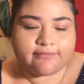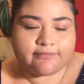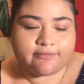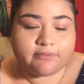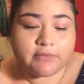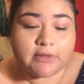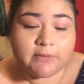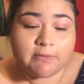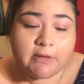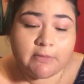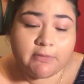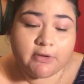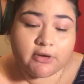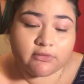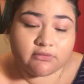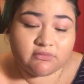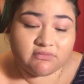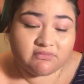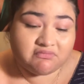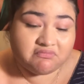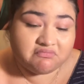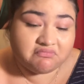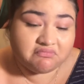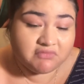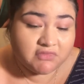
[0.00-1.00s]
But remember,
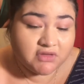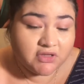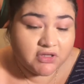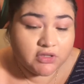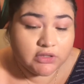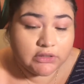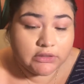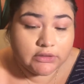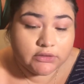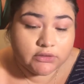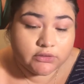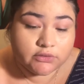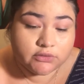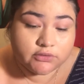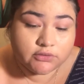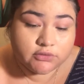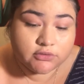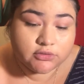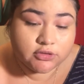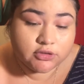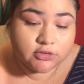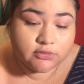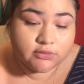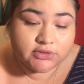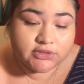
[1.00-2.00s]

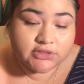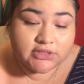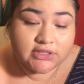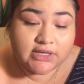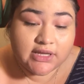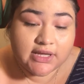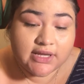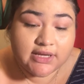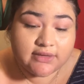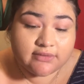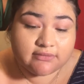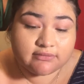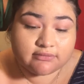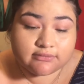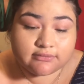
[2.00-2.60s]
do what you like.